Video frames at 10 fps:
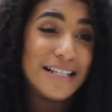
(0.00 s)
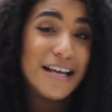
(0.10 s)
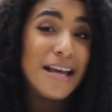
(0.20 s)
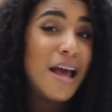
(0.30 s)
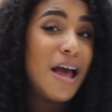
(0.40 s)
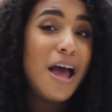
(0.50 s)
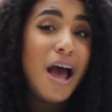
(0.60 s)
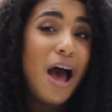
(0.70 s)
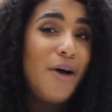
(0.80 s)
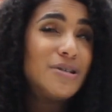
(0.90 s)
Like,
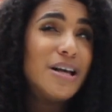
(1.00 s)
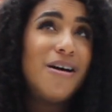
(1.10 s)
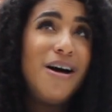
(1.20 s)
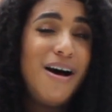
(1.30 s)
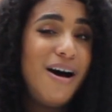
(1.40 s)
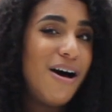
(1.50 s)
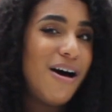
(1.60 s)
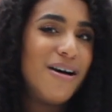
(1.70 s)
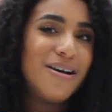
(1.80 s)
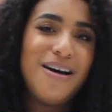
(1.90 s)
I was like,
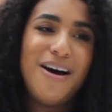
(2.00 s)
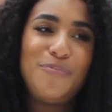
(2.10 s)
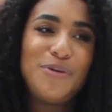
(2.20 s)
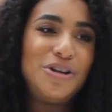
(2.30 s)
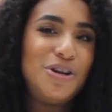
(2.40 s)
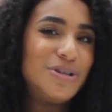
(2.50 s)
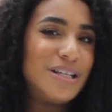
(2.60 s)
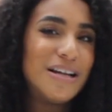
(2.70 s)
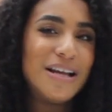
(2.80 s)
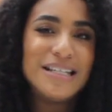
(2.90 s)
I've been
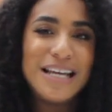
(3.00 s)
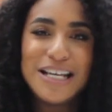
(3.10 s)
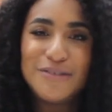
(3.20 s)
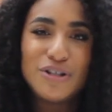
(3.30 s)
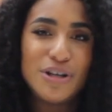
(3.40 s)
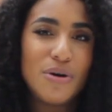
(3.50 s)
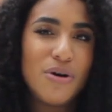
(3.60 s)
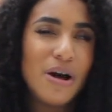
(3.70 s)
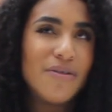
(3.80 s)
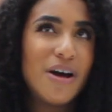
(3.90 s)
using like teas for so
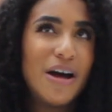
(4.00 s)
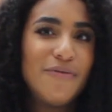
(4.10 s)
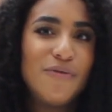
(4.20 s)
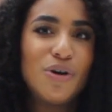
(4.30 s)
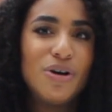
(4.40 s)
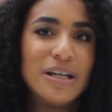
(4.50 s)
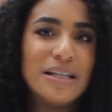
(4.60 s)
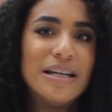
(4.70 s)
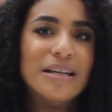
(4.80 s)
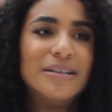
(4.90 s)
long, I've kind of
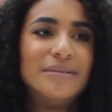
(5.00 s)
forgotten